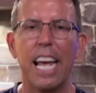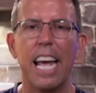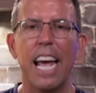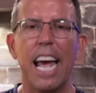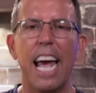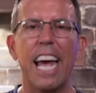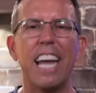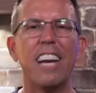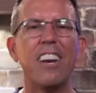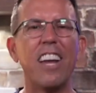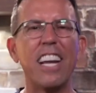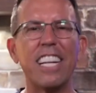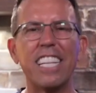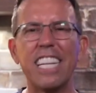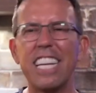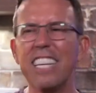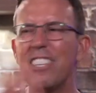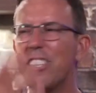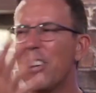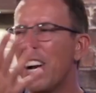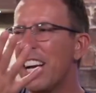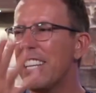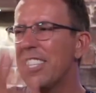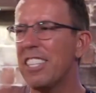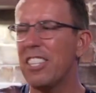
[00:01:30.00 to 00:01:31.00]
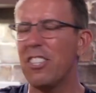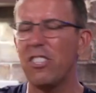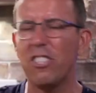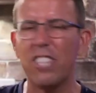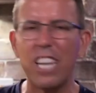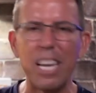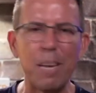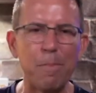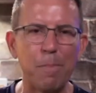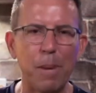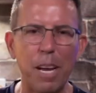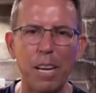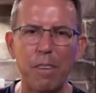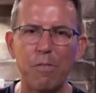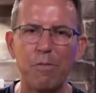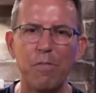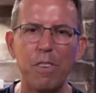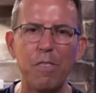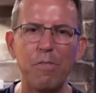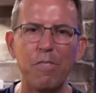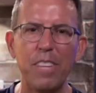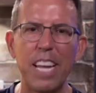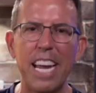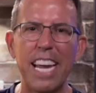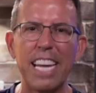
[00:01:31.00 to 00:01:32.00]
And like, these guys are cheap, like
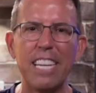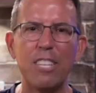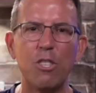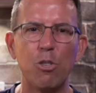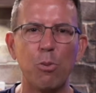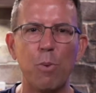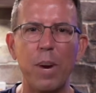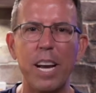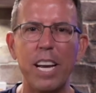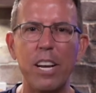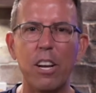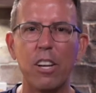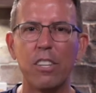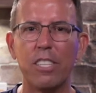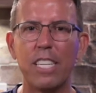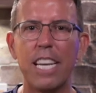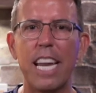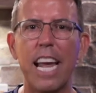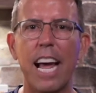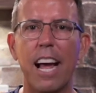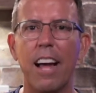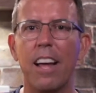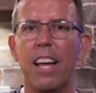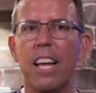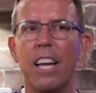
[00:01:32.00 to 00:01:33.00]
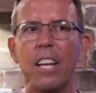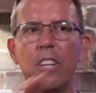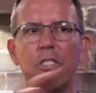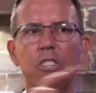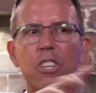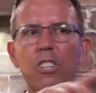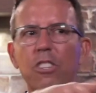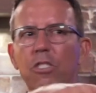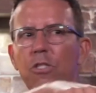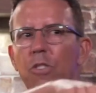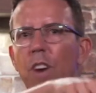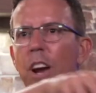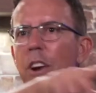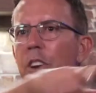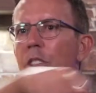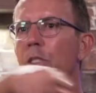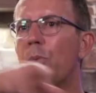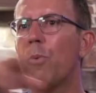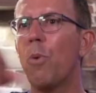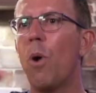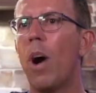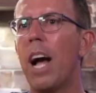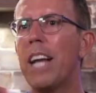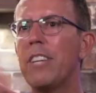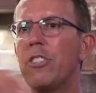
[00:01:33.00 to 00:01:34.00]
$15, $20 an hour. Just throw to the
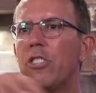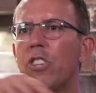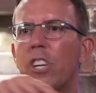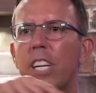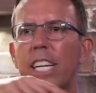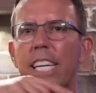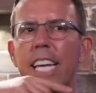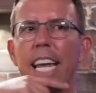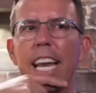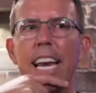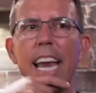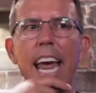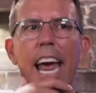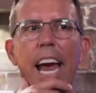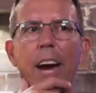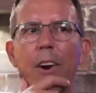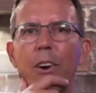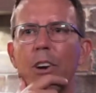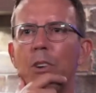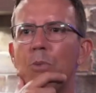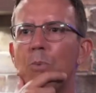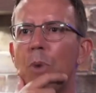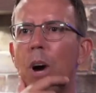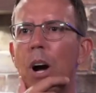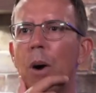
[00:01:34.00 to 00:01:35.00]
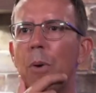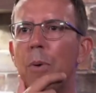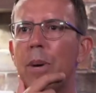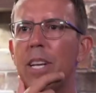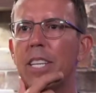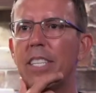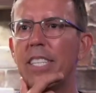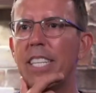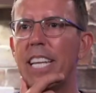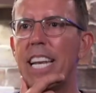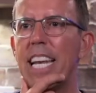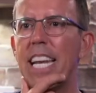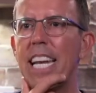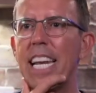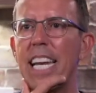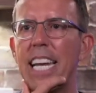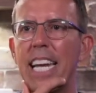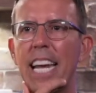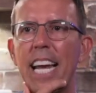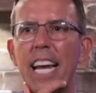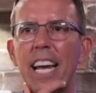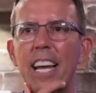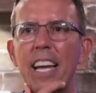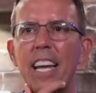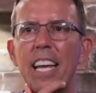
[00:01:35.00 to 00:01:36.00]
wide shot again, Aaron, while we're sitting
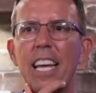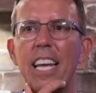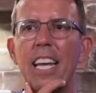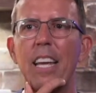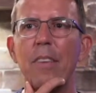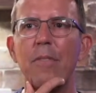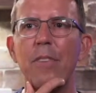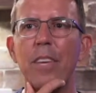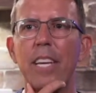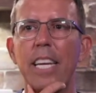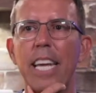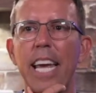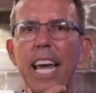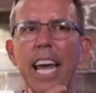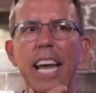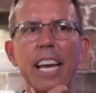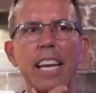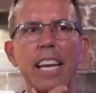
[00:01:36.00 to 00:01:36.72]
here, if you can,